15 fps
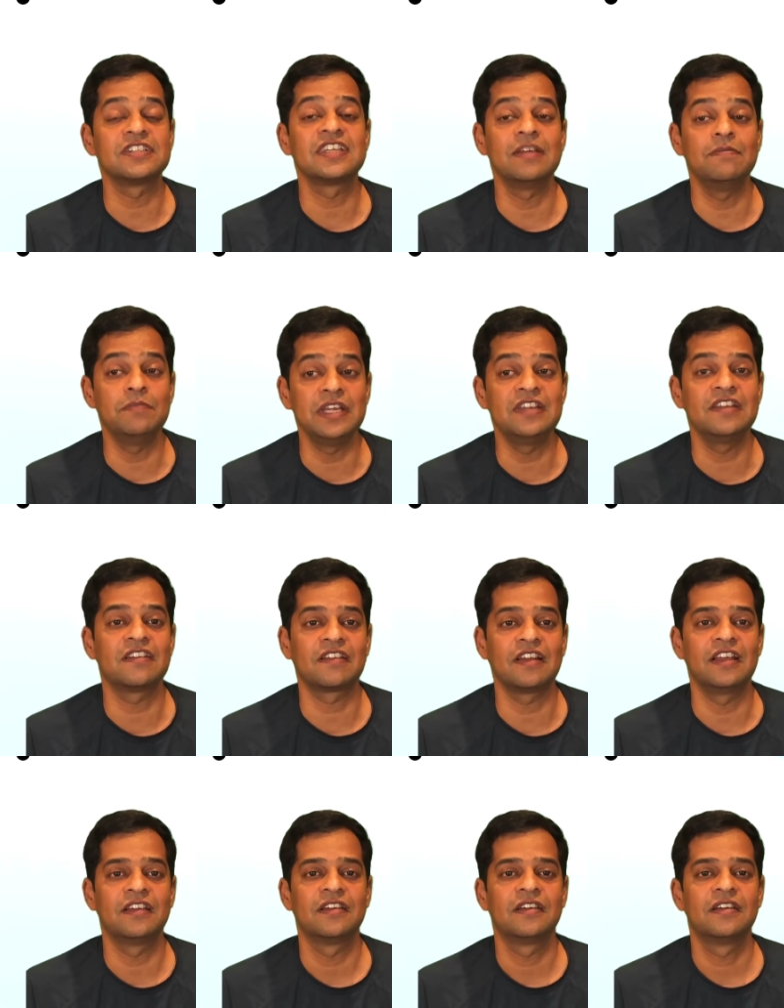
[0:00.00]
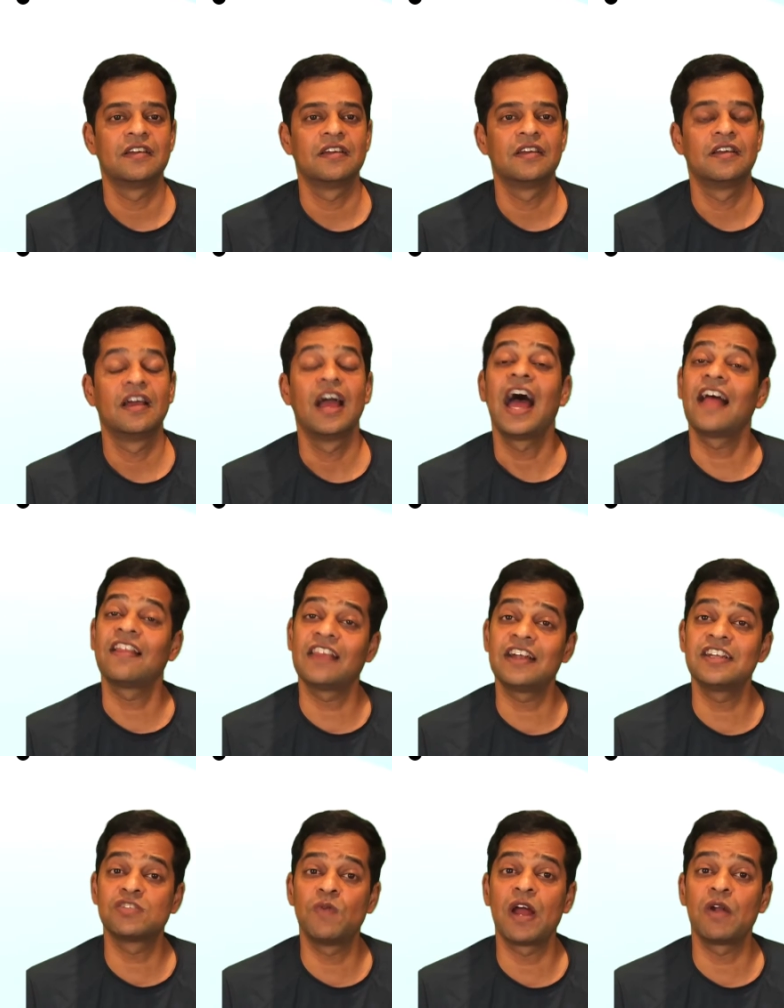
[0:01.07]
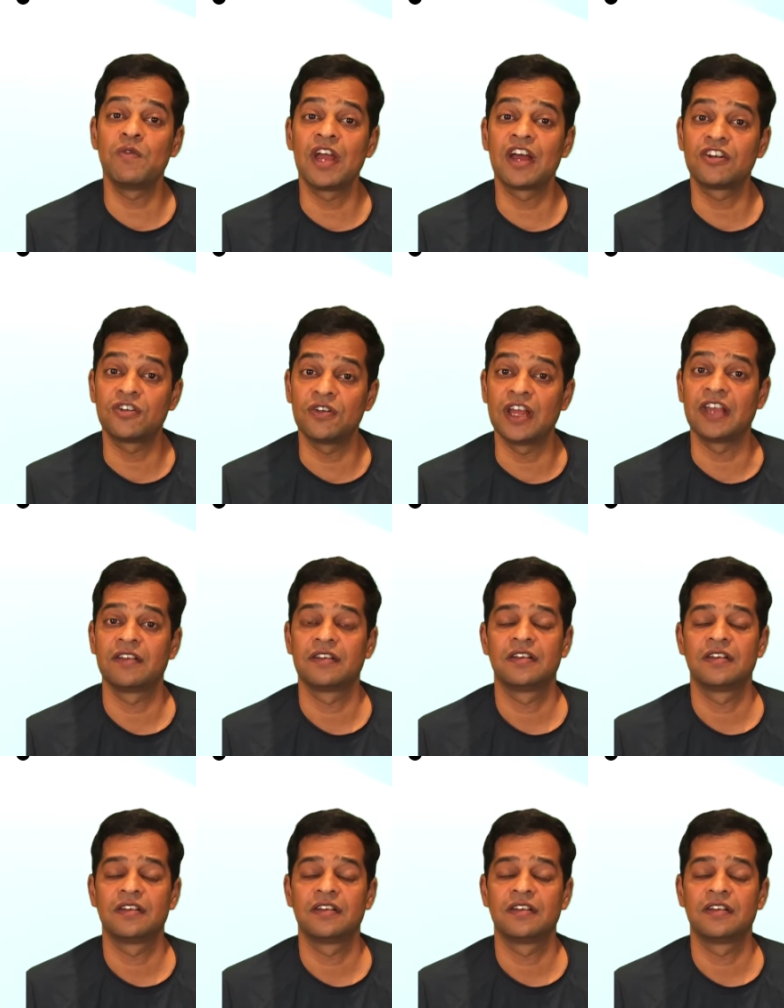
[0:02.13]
immediately. And that is where we are today.